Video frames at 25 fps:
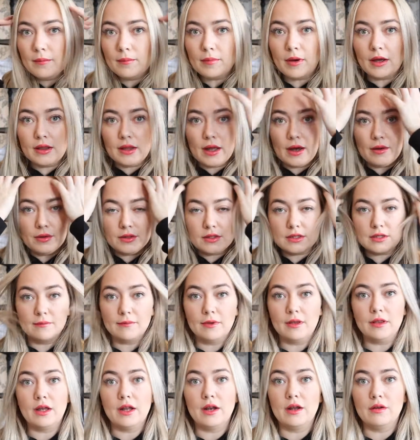But that was
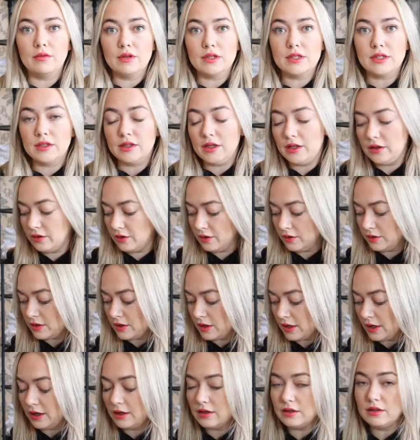something that I recently learned
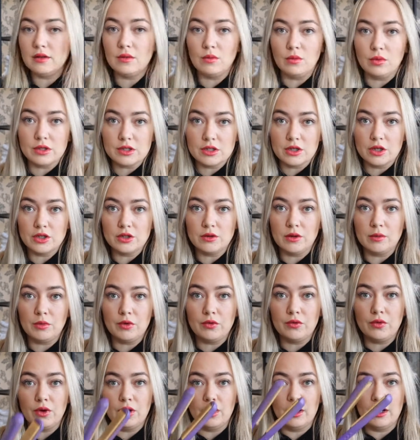that I was not doing
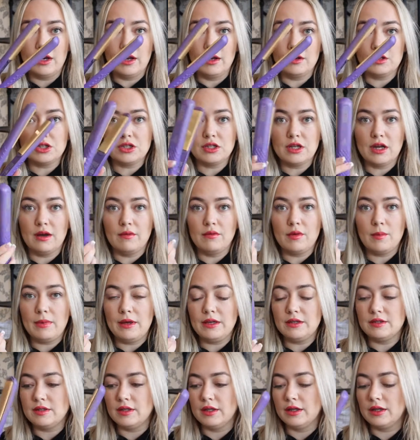before, and I just have a
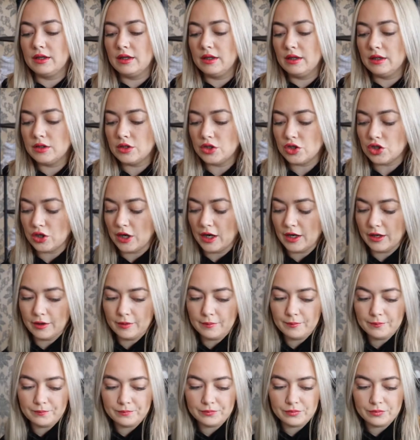basic straightener.